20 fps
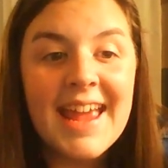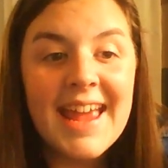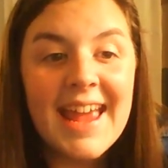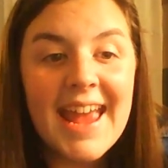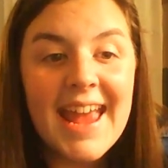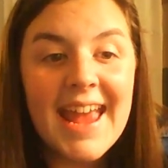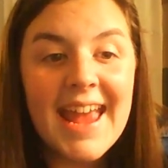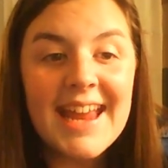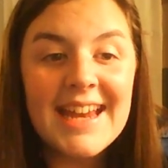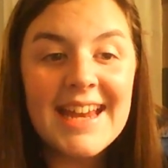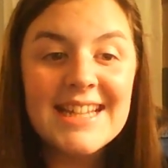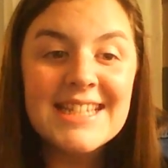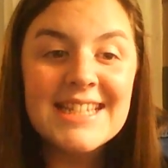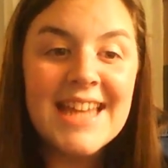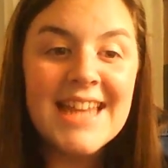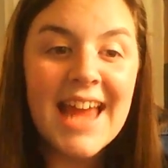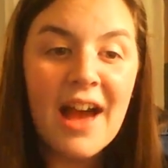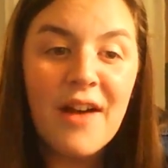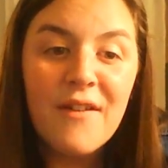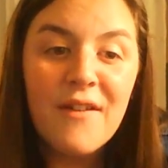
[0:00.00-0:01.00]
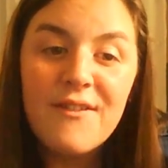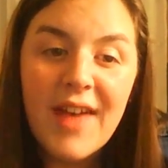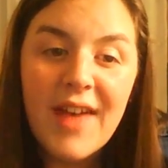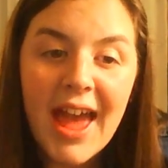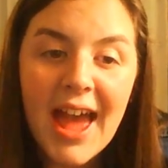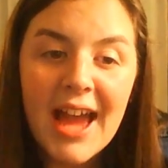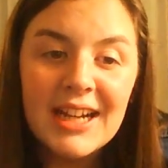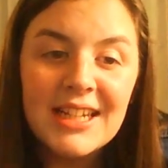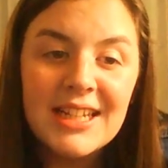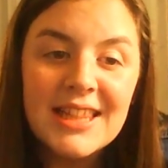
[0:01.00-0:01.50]
It is now
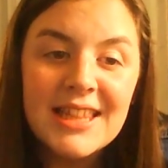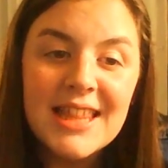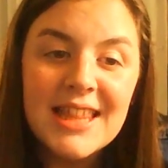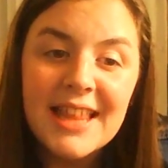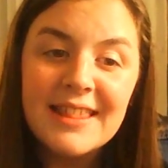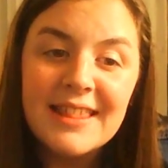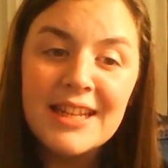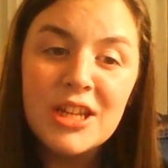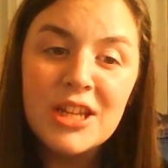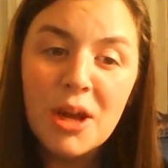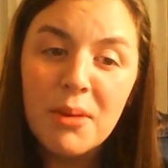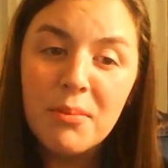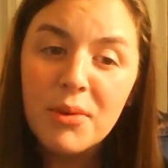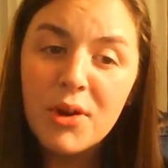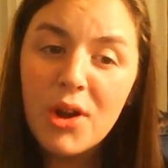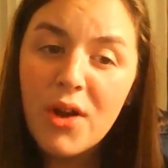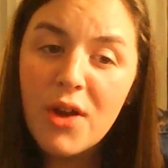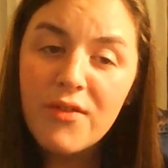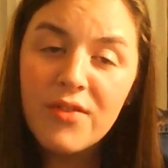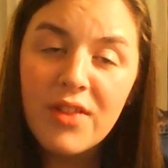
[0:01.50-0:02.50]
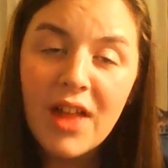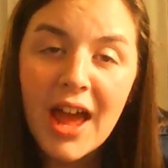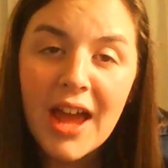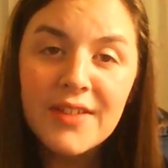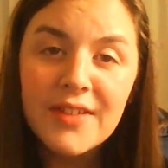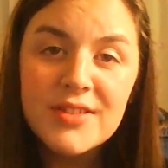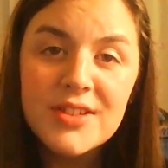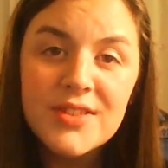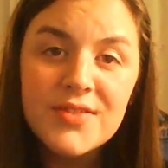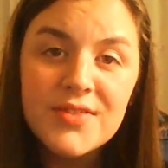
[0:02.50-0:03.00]
fact that the number of
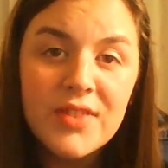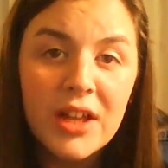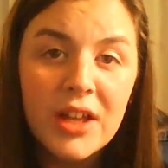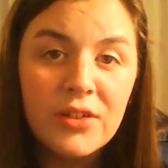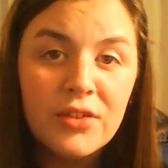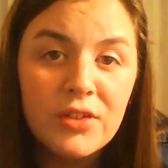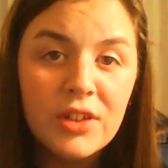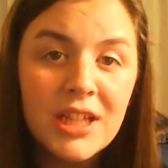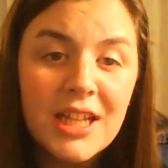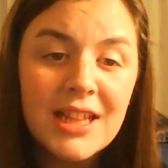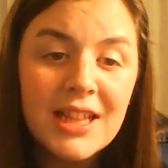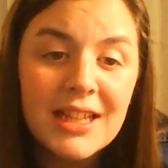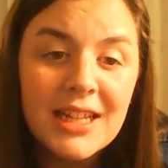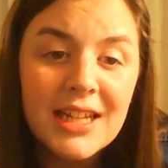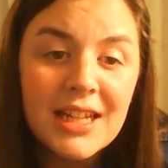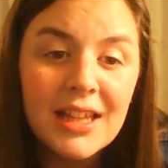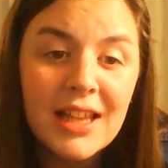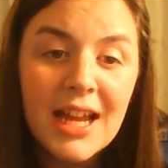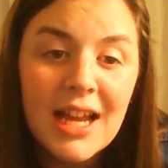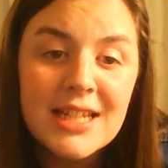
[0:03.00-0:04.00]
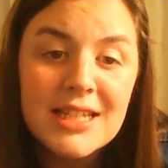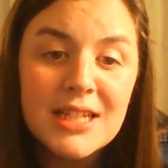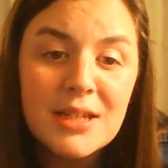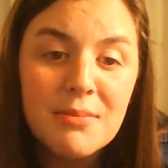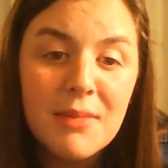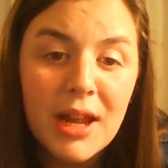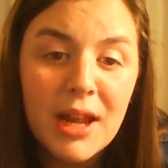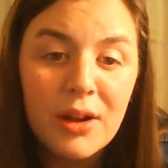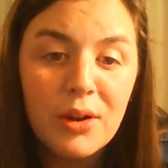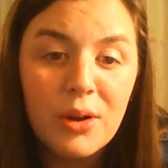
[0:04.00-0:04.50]
lives federally legalizing
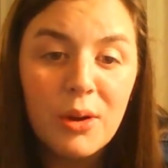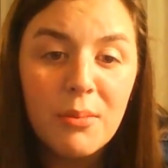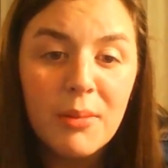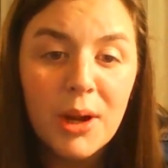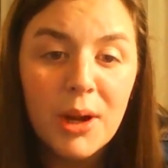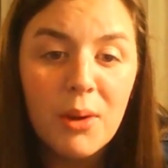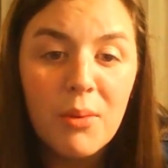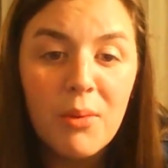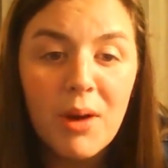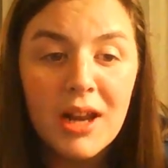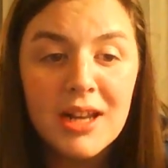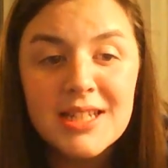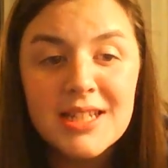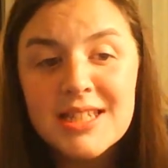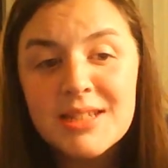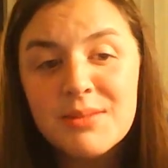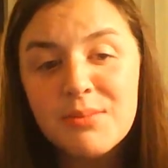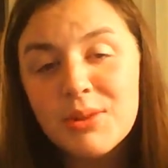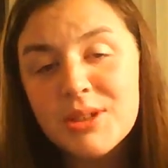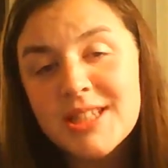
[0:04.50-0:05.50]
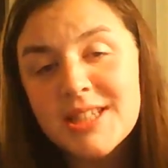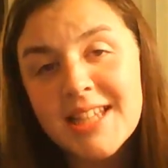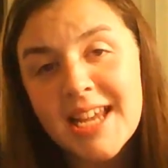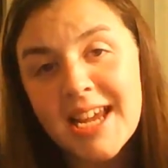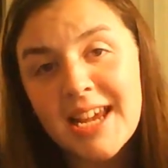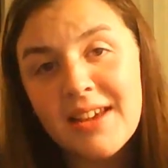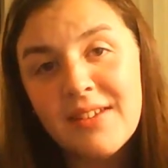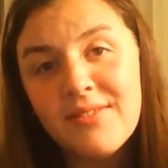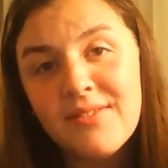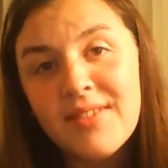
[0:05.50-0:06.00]
medical marijuana will
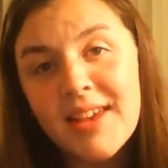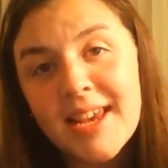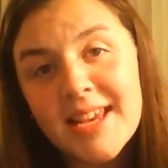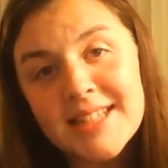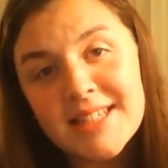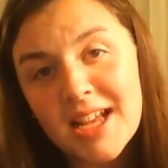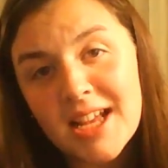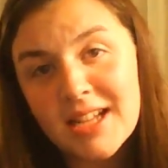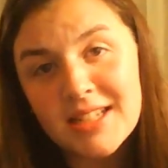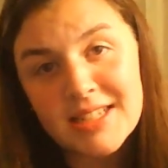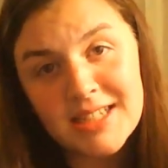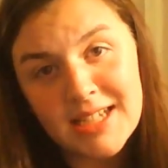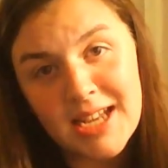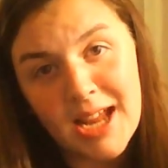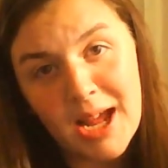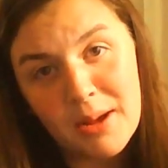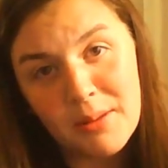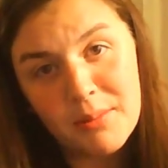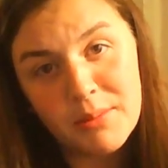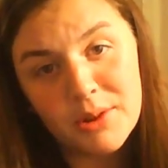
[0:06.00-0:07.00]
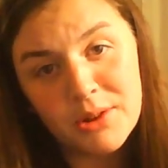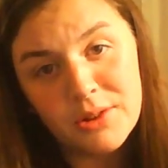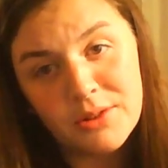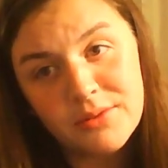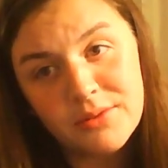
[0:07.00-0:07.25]
save is undeniable.